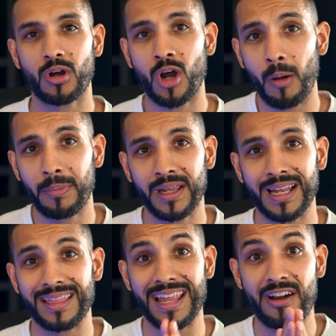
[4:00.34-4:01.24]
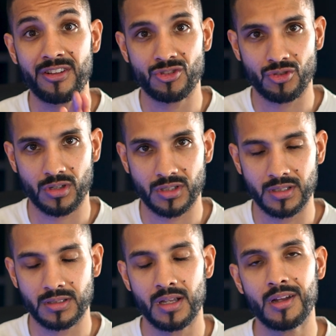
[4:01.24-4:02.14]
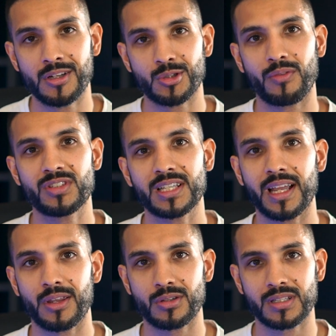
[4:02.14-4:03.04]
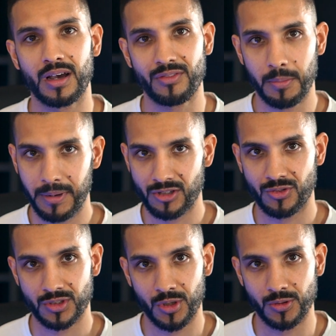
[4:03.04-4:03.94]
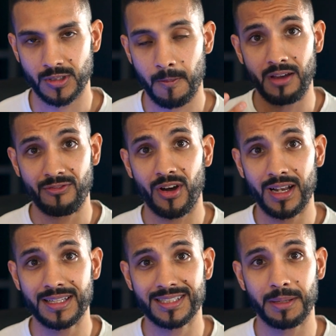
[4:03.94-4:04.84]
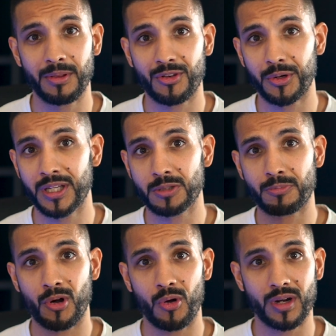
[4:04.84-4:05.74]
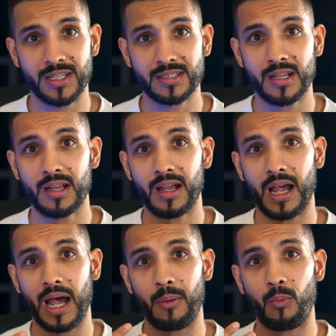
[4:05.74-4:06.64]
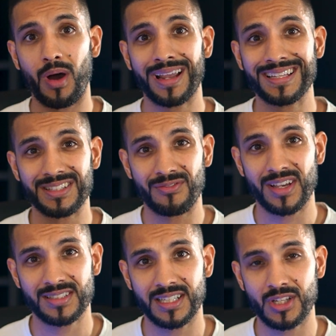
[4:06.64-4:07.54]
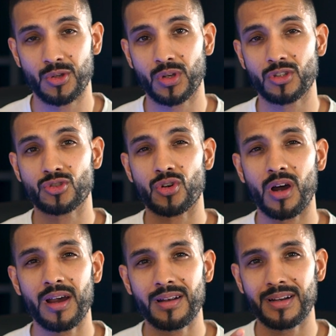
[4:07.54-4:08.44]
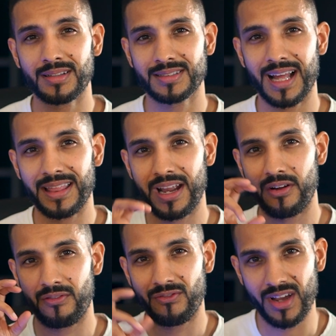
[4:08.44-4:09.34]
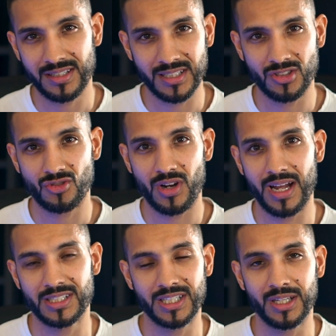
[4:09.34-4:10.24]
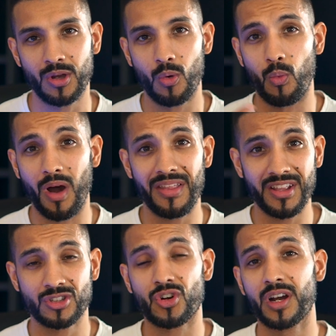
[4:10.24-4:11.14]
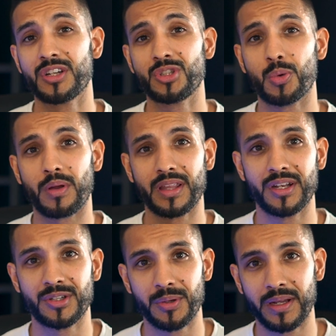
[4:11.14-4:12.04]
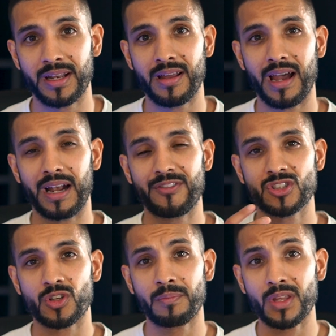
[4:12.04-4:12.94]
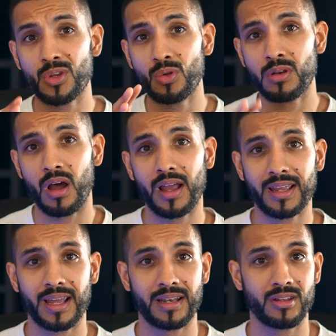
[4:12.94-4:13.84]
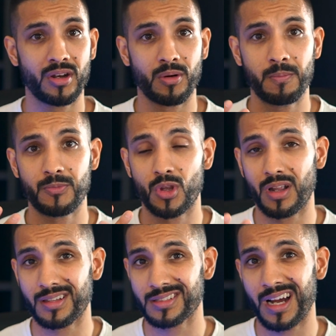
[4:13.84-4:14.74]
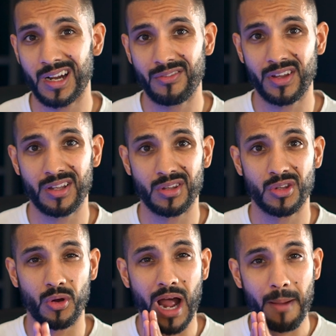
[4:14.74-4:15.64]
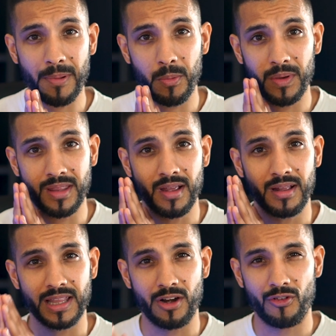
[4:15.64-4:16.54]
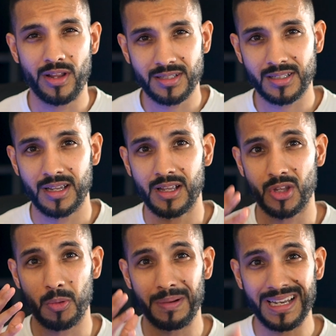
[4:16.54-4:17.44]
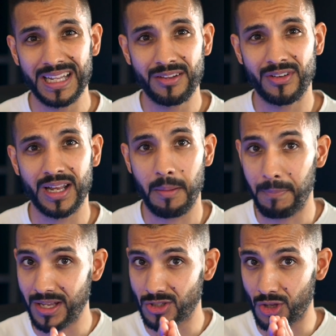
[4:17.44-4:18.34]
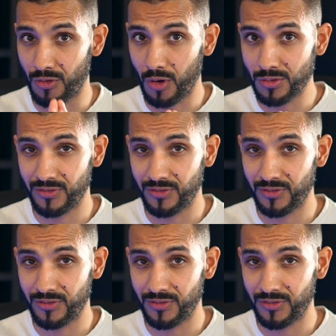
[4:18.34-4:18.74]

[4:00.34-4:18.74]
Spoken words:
are copying and their instructions to obviously get yourself the best results. And finally, skimming through his progress and what he's investing in, you can try and understand their investing strategy, why they're trying to do what they're doing, and if it's something you like and you like the sound of it, you're happy with their risk, you believe in it based on your own